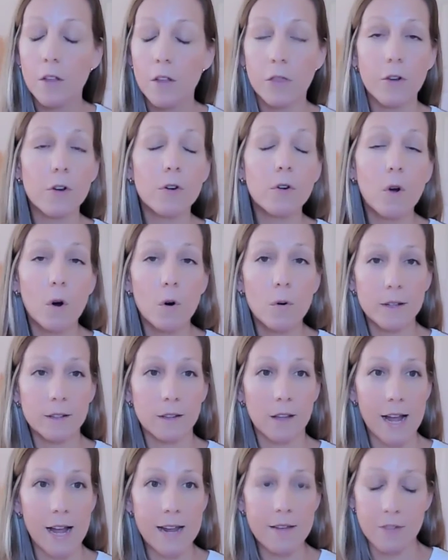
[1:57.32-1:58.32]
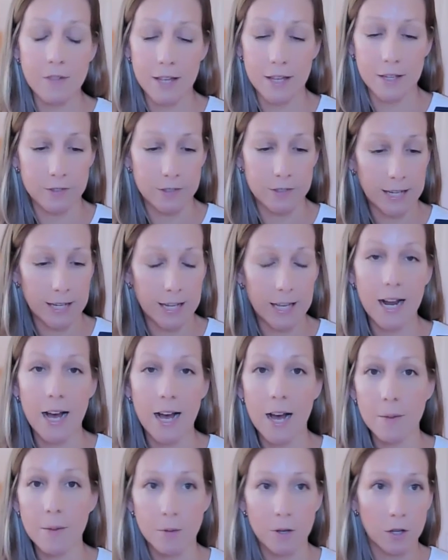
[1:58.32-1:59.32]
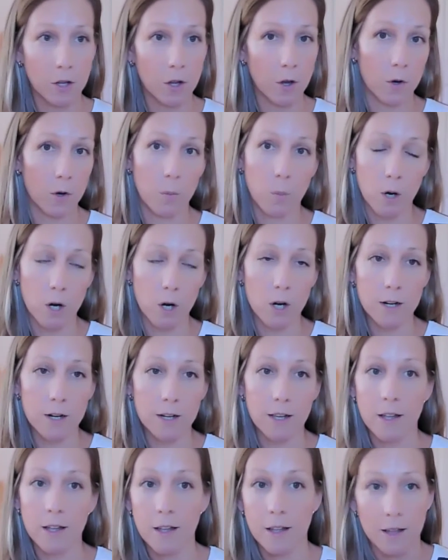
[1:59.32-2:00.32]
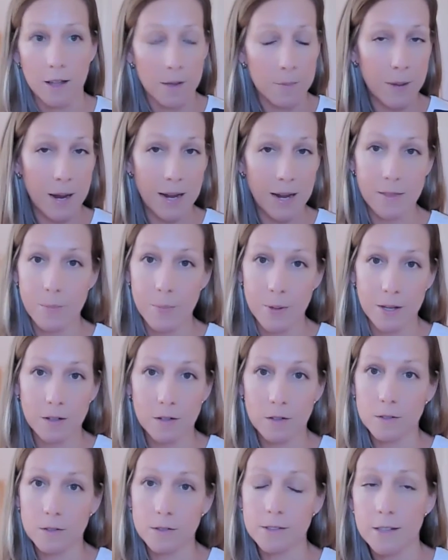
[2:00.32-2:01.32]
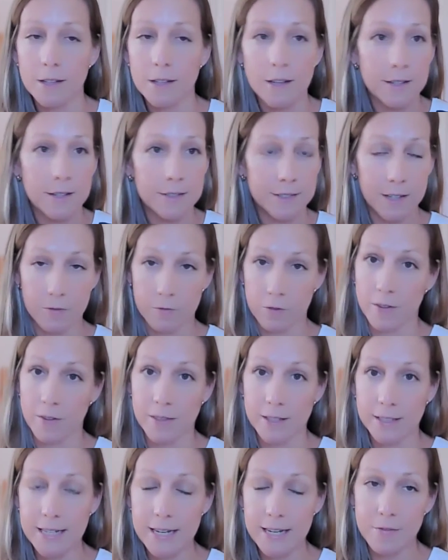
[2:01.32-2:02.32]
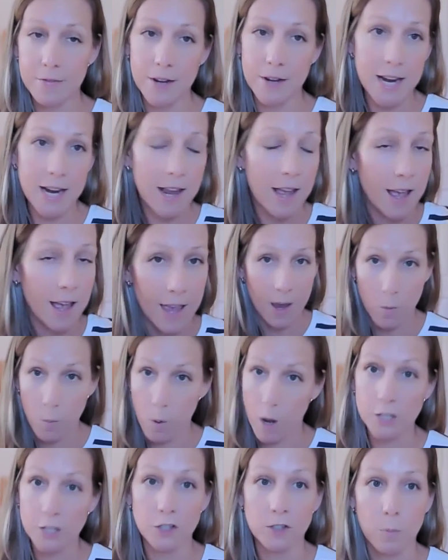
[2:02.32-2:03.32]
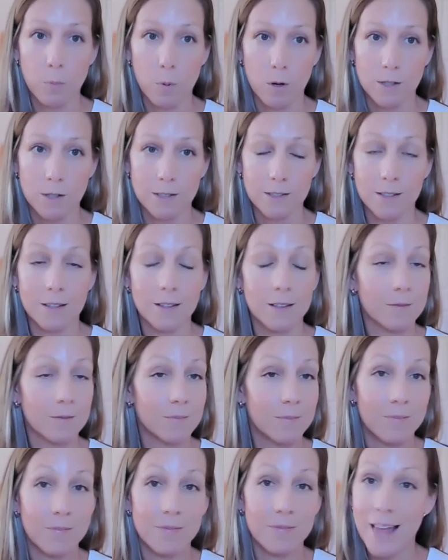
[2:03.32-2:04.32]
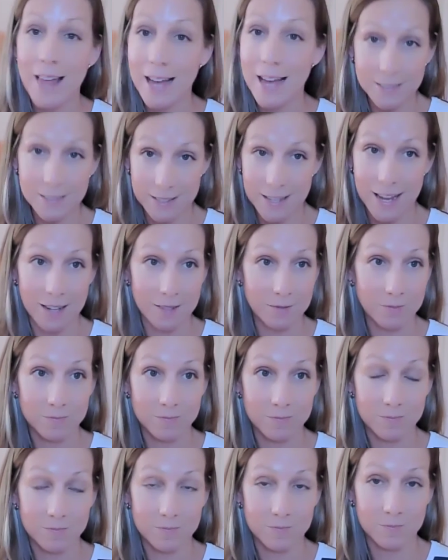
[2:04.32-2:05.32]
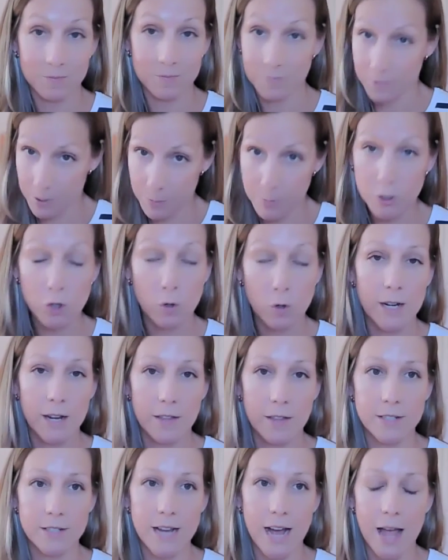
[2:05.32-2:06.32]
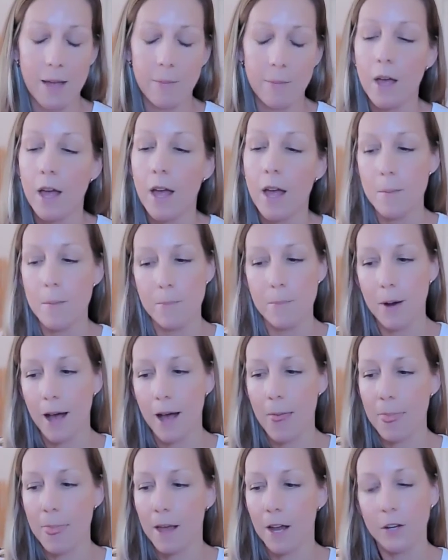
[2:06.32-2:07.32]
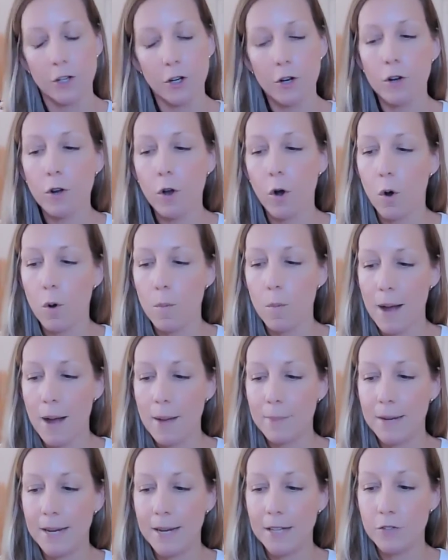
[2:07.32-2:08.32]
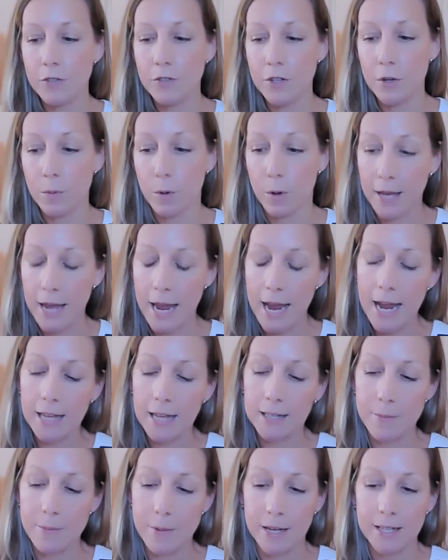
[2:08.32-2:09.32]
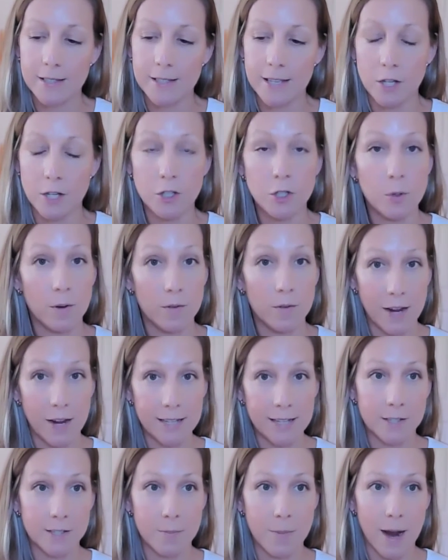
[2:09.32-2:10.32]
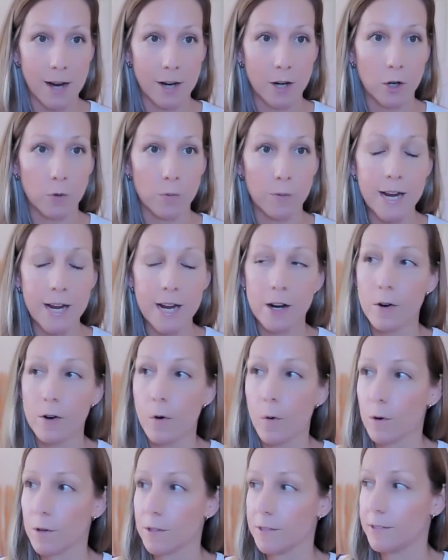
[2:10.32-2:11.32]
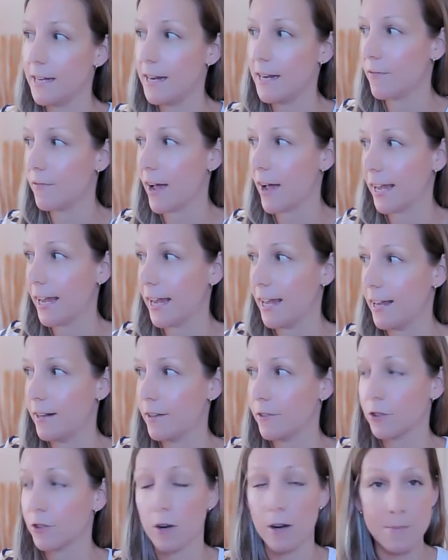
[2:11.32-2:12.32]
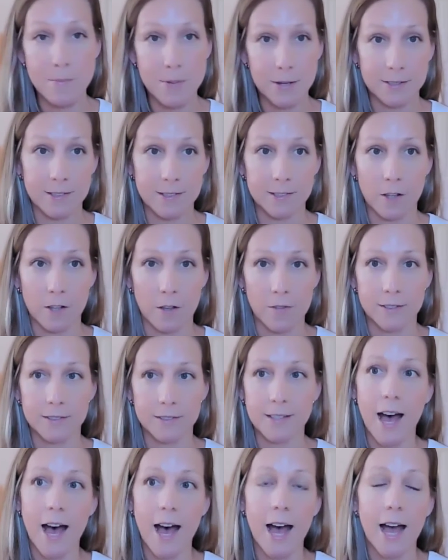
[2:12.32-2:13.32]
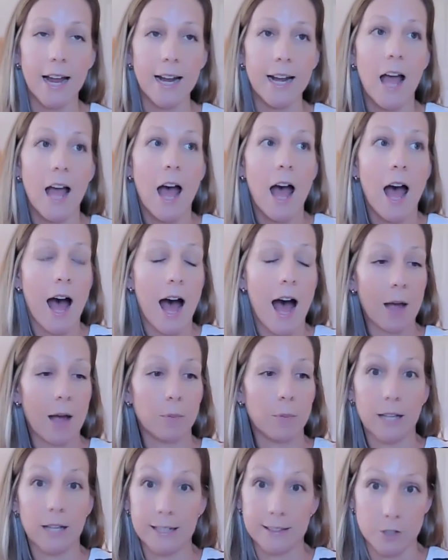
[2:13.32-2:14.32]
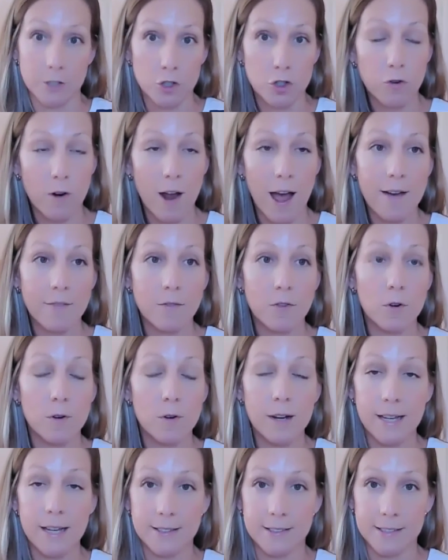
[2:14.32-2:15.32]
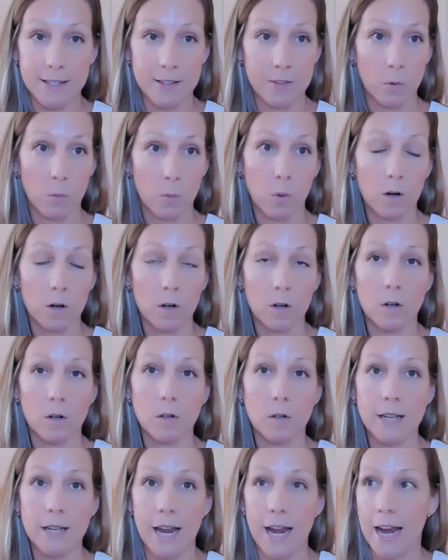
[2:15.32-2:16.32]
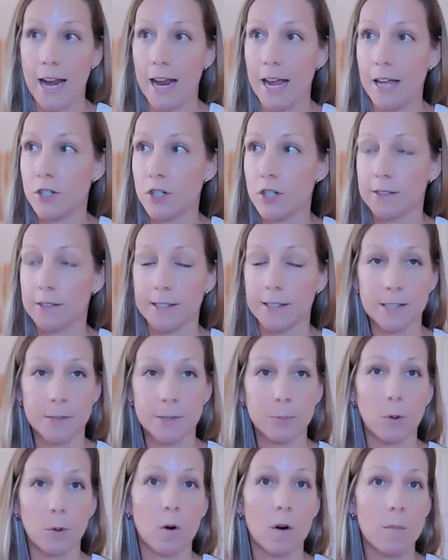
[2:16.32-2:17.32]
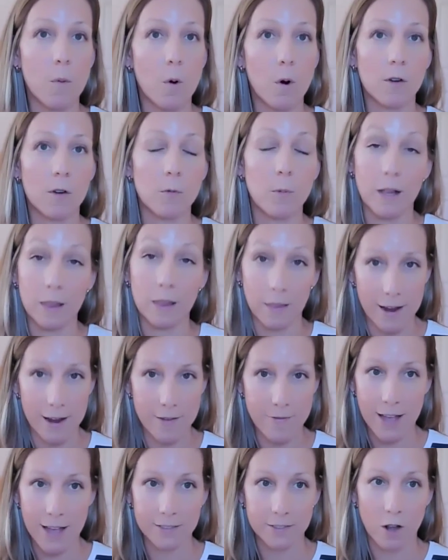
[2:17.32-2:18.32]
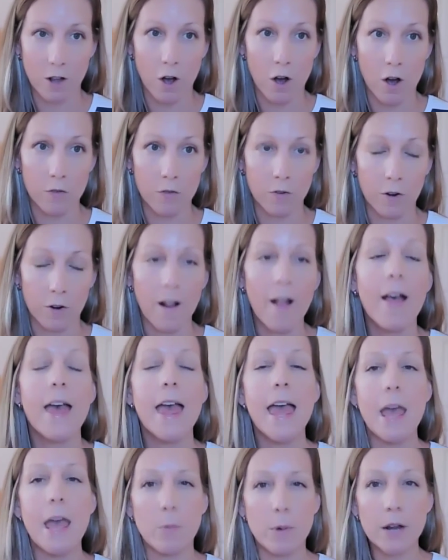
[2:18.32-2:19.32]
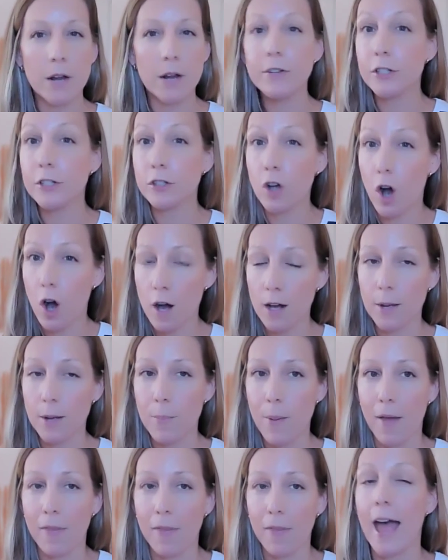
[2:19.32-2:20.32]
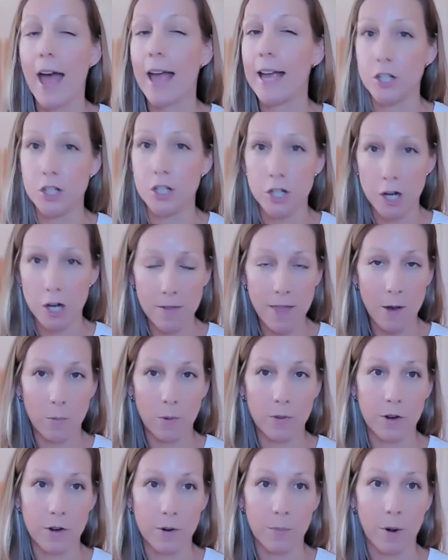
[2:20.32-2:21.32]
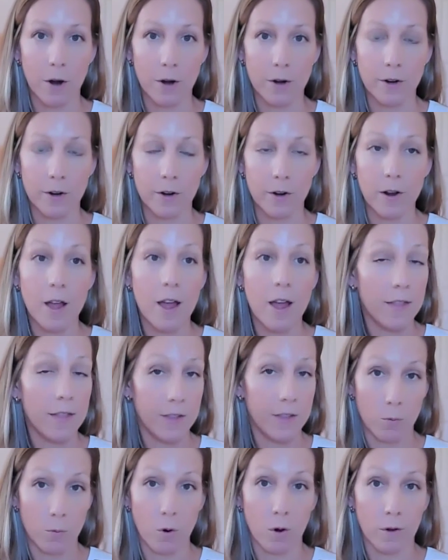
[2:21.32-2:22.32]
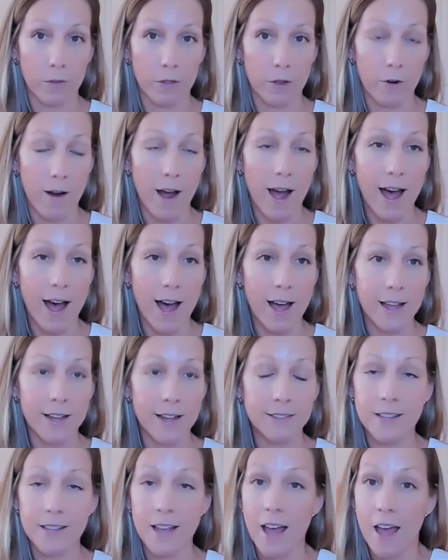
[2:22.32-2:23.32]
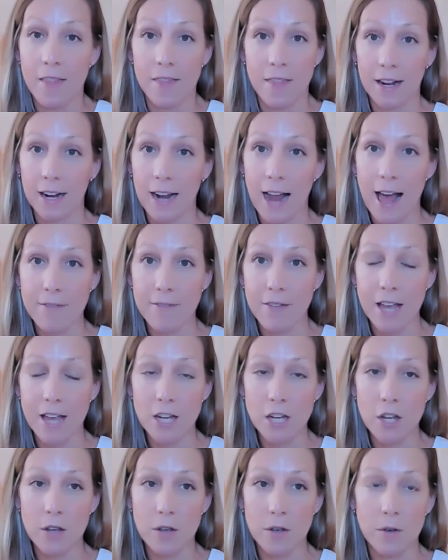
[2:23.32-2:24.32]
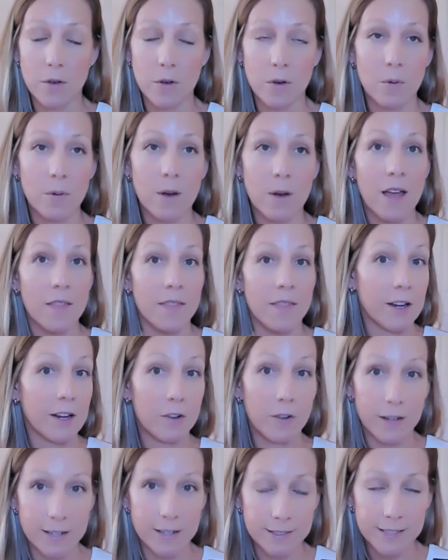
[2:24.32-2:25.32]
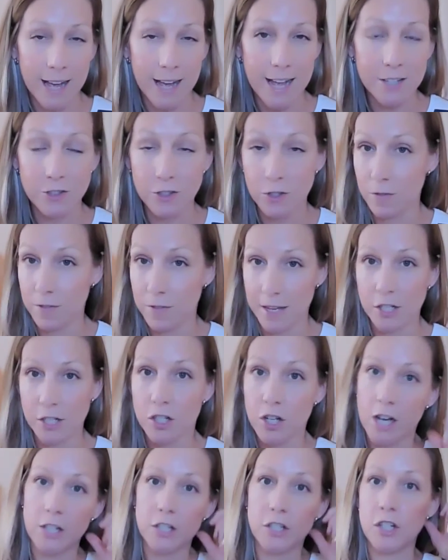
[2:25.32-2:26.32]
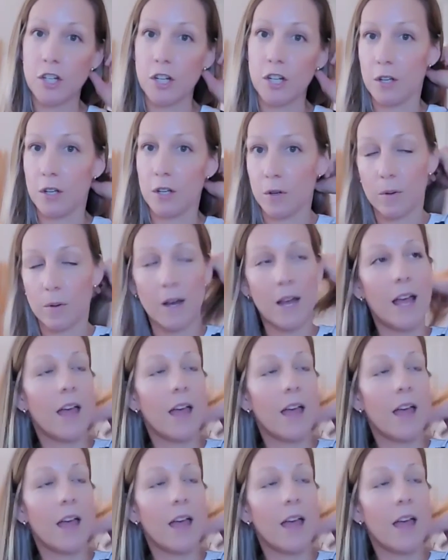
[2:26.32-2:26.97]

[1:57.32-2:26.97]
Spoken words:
Their goal in life is to get up, go to work, pay the bills, sit in front of the TV, and watch sports. That's it the majority of the time. But your goal might be to, okay, let me continue to advance in my career or see if I can start a business on the side. I would like to travel and see the world and just explore more of what life has to offer. And whenever you talk about that and share that with your partner, they roll their eyes, they laugh at you, they criticize you, they judge you,